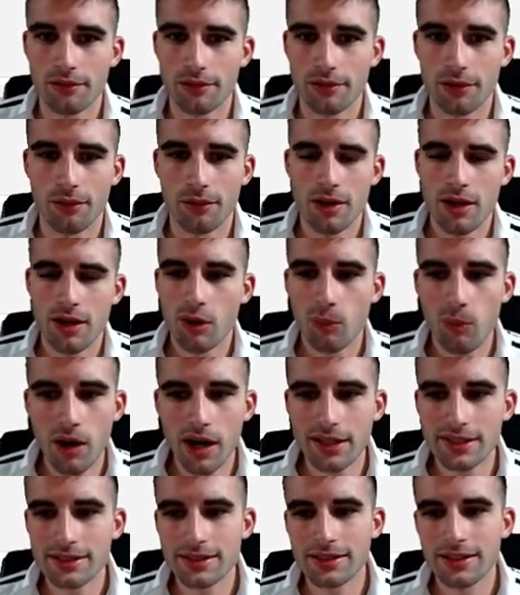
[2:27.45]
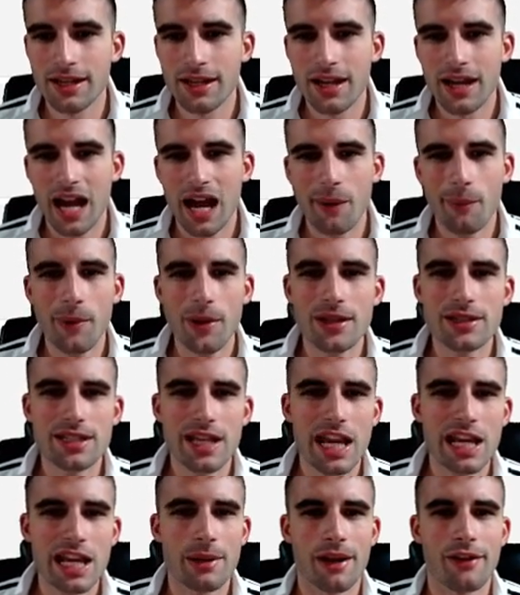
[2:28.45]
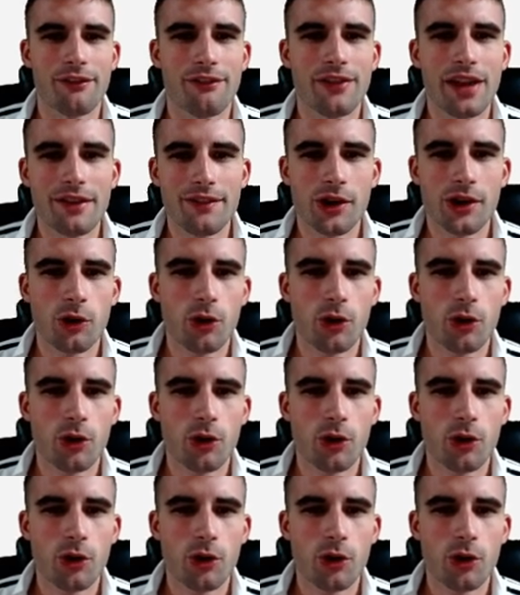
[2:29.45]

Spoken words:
So Watson, I wouldn't say he's my favorite